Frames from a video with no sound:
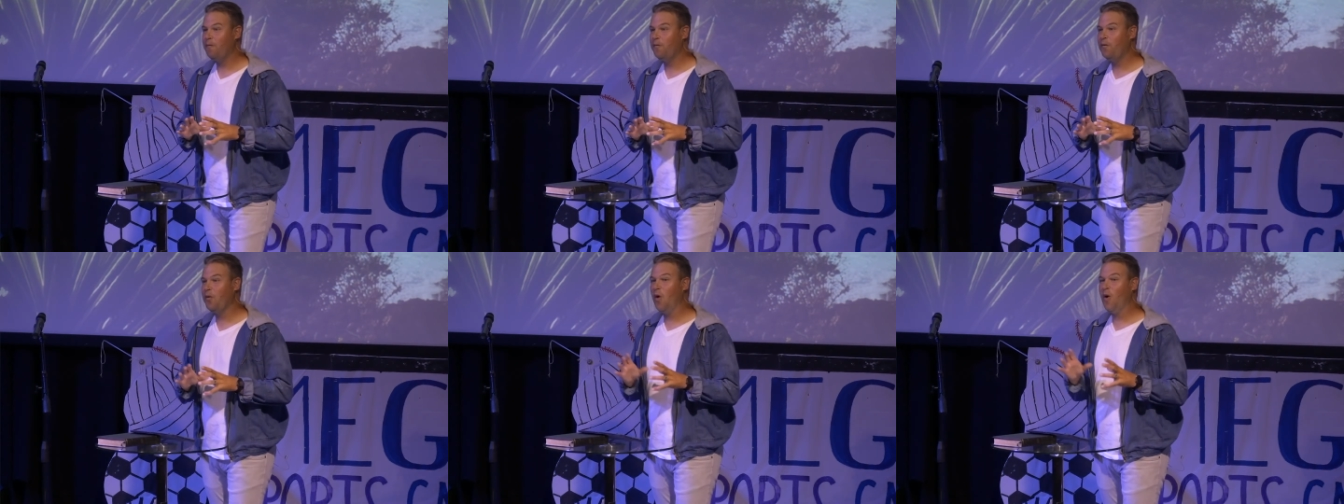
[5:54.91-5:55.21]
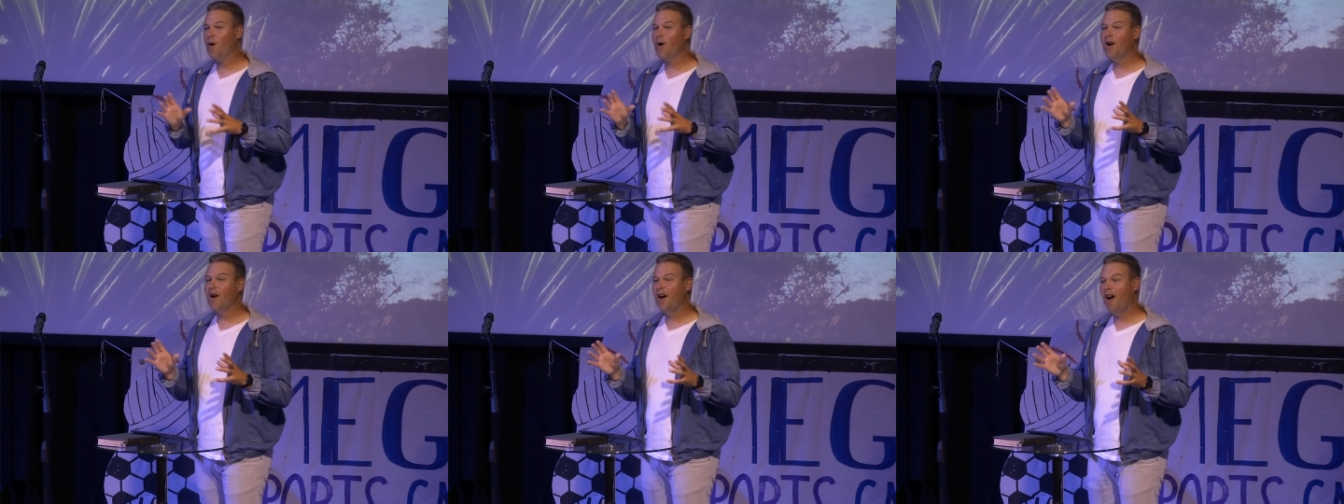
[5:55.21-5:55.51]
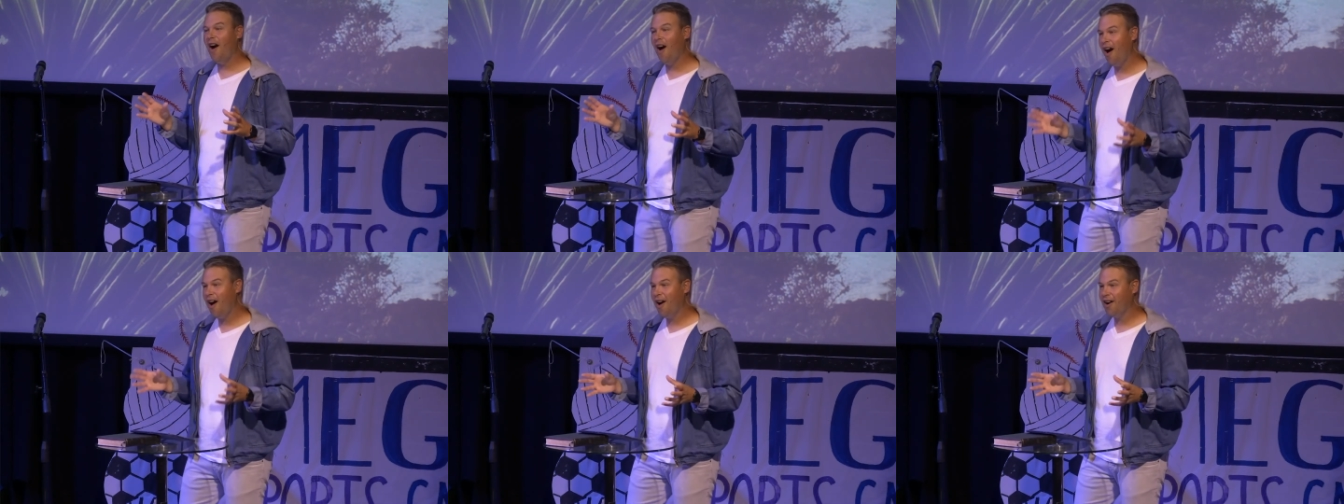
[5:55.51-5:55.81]

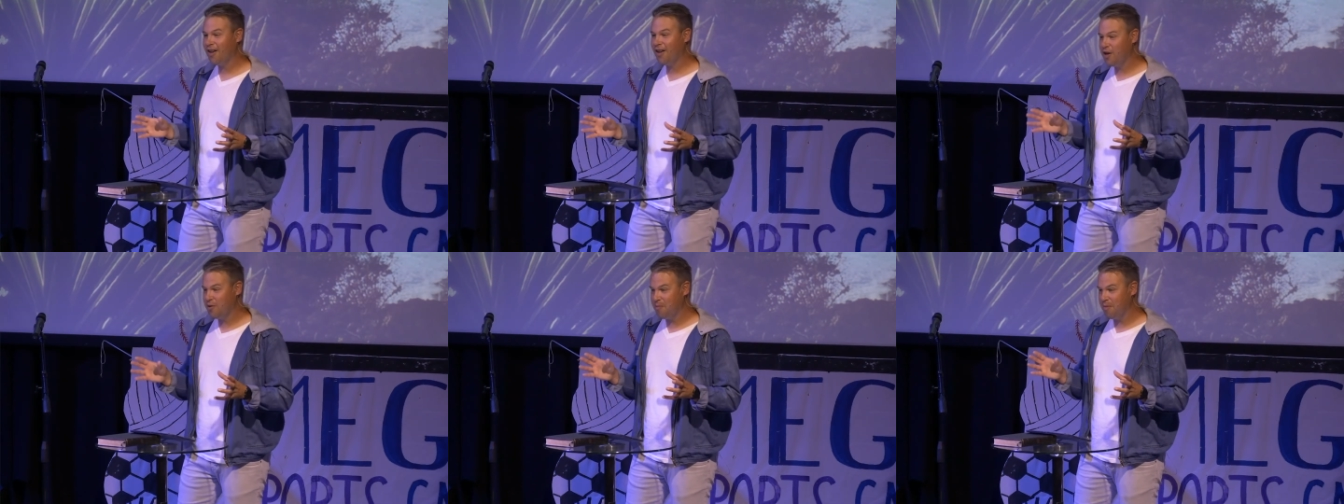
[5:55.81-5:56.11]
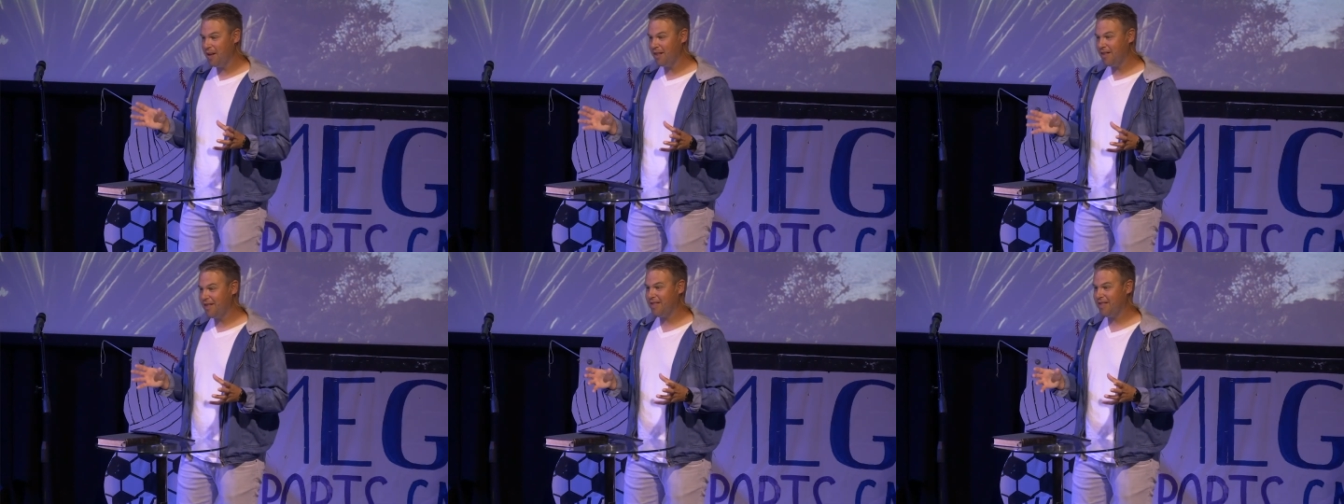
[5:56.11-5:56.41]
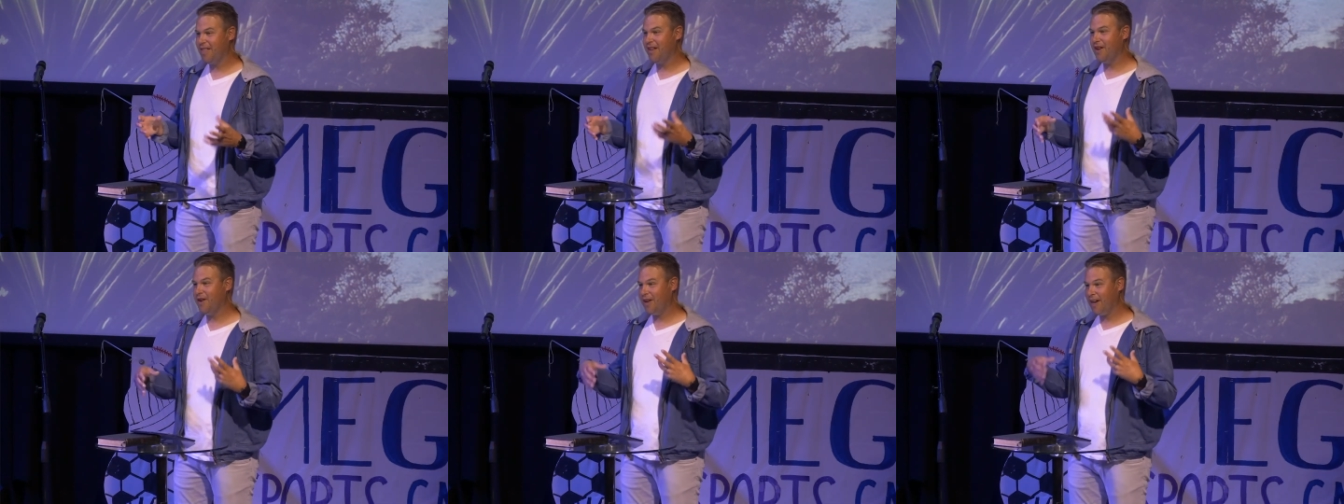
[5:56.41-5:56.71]
four arguments
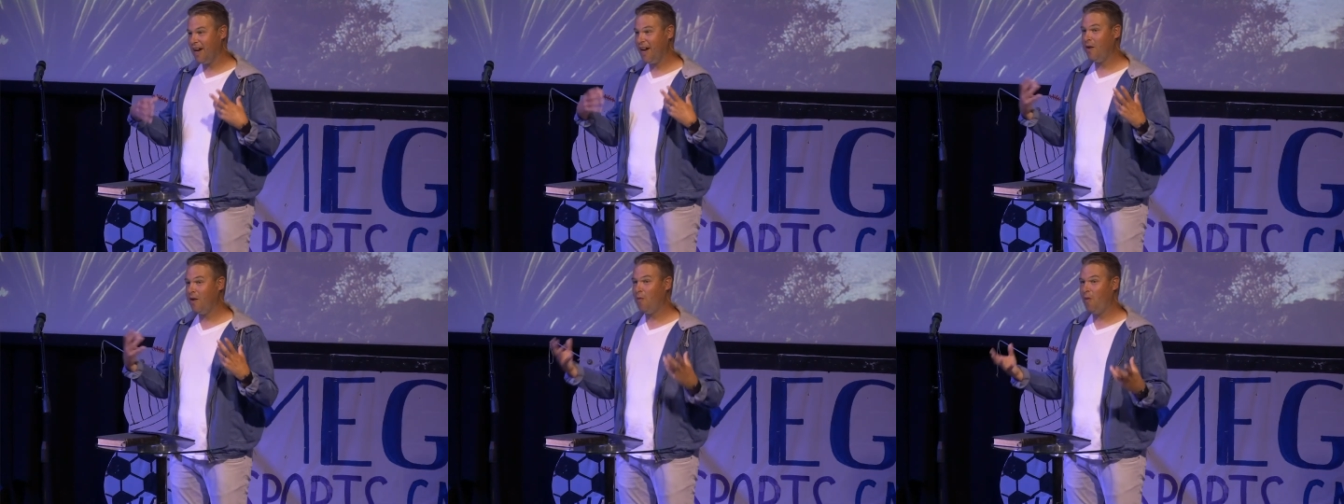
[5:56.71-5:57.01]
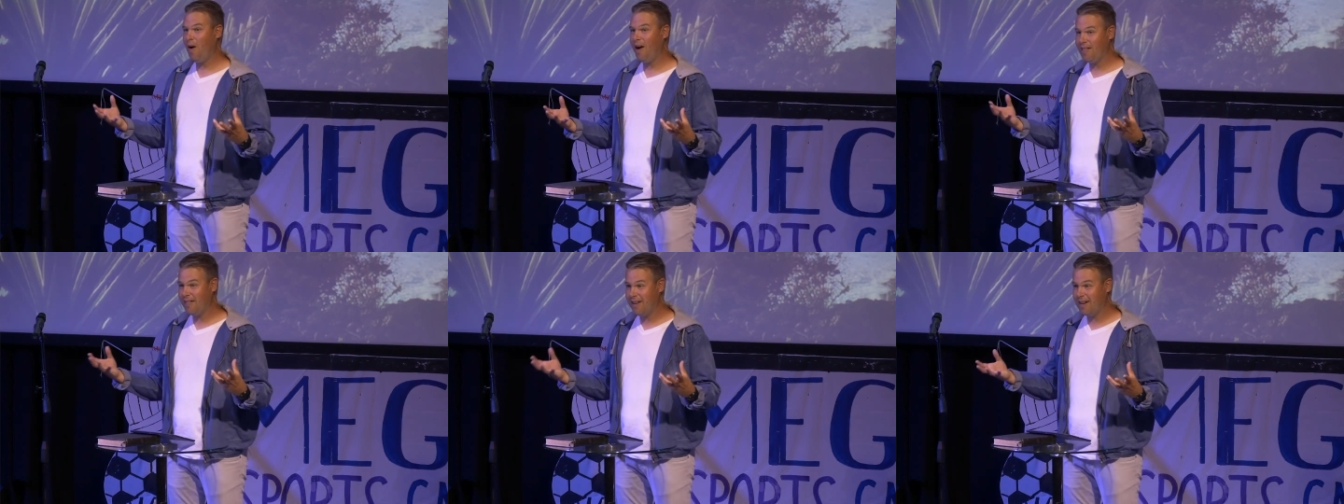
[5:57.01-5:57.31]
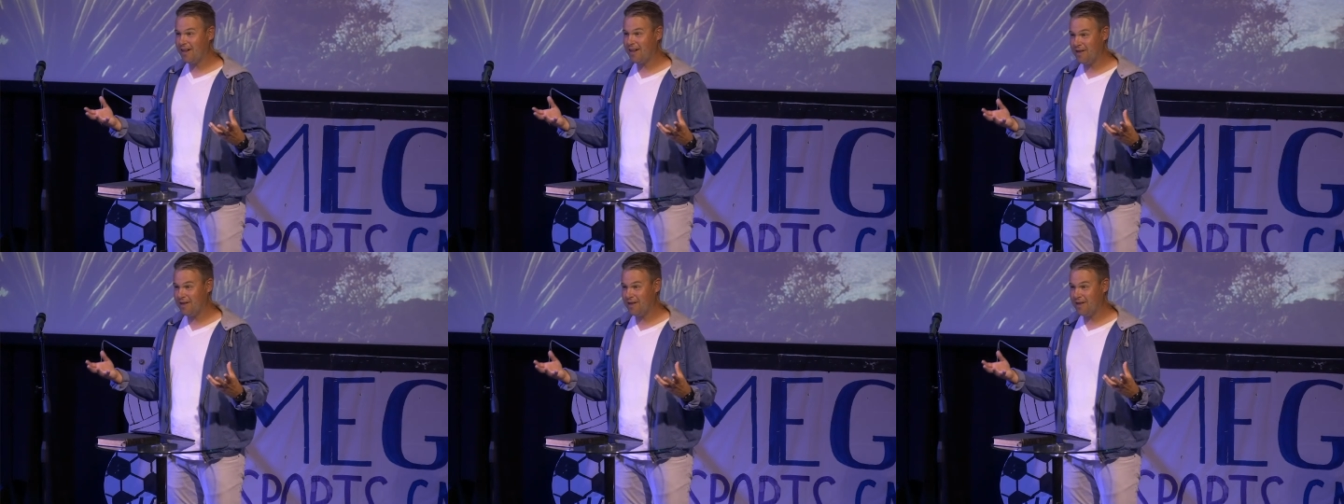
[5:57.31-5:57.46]
that are kind of widely